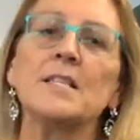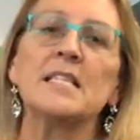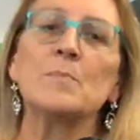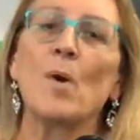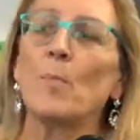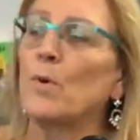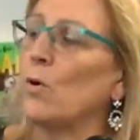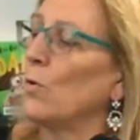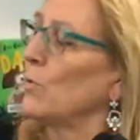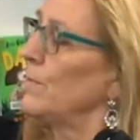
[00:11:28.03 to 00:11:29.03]
this is
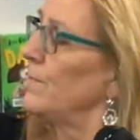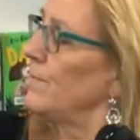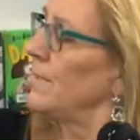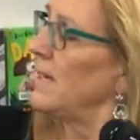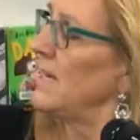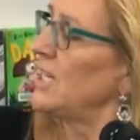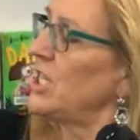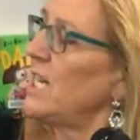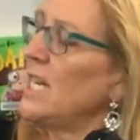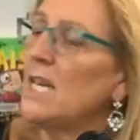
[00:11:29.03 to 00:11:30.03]
Popcorn.
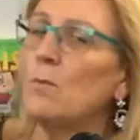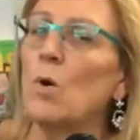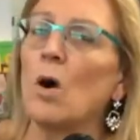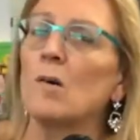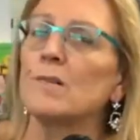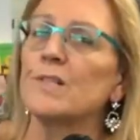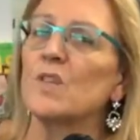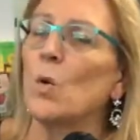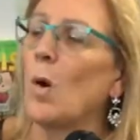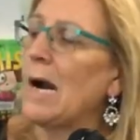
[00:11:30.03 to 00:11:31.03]
She was
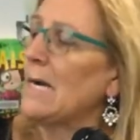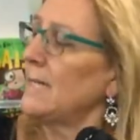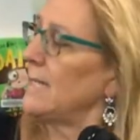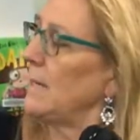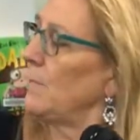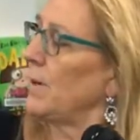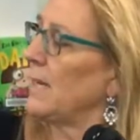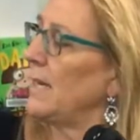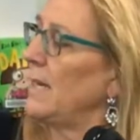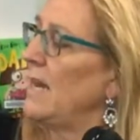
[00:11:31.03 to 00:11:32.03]
quite
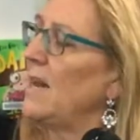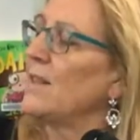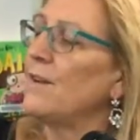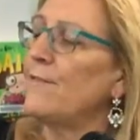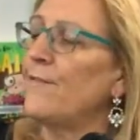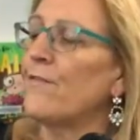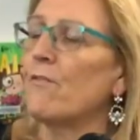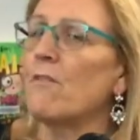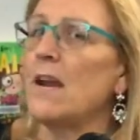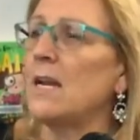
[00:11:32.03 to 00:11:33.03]
simply the
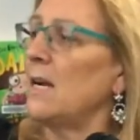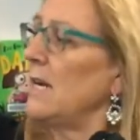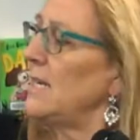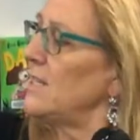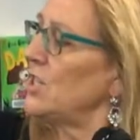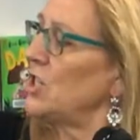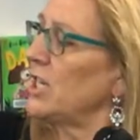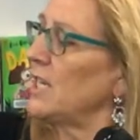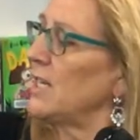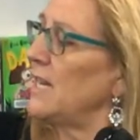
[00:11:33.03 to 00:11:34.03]
friendliest
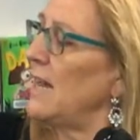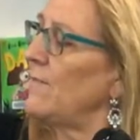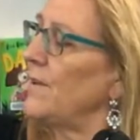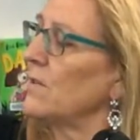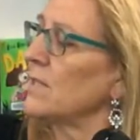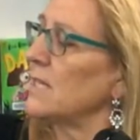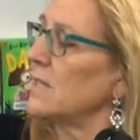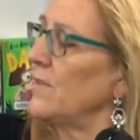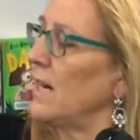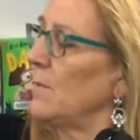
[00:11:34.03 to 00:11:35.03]
chicken at Fiddlesticks
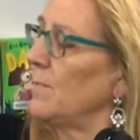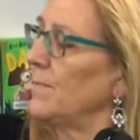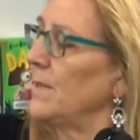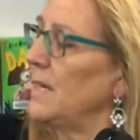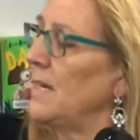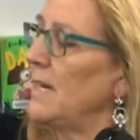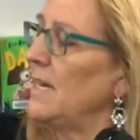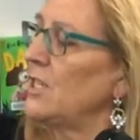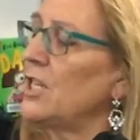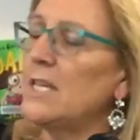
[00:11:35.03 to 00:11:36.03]
Farm.
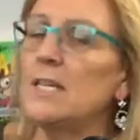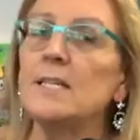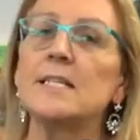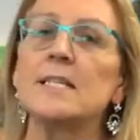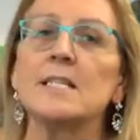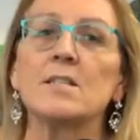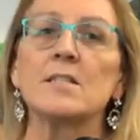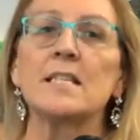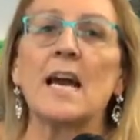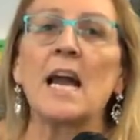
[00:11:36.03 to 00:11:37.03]
She insisted on
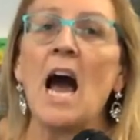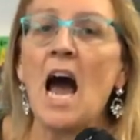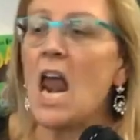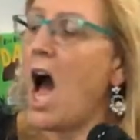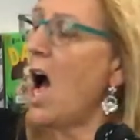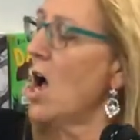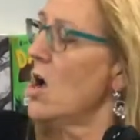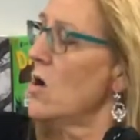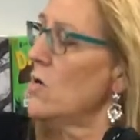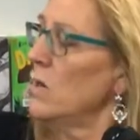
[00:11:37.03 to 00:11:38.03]
saying
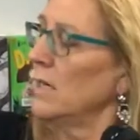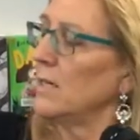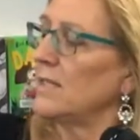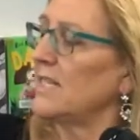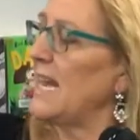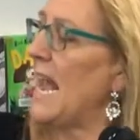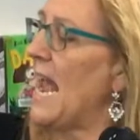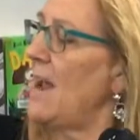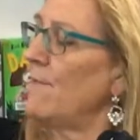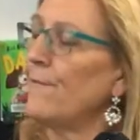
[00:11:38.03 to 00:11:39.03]
hello to
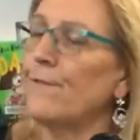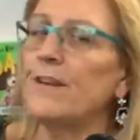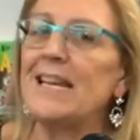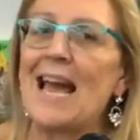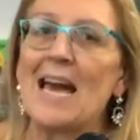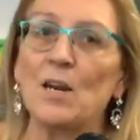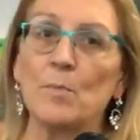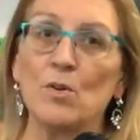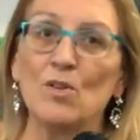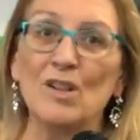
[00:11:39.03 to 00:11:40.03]
every
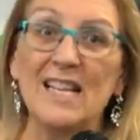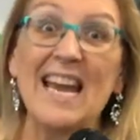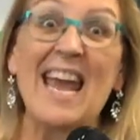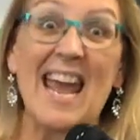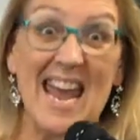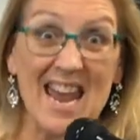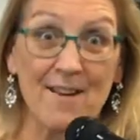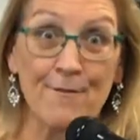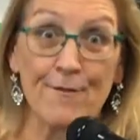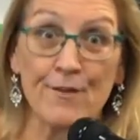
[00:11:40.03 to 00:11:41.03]
animal
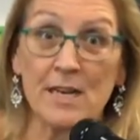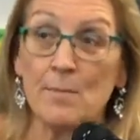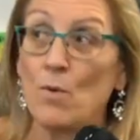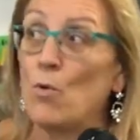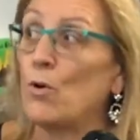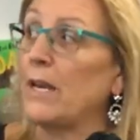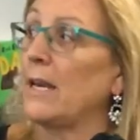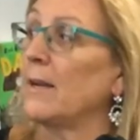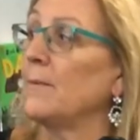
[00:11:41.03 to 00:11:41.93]
every morning.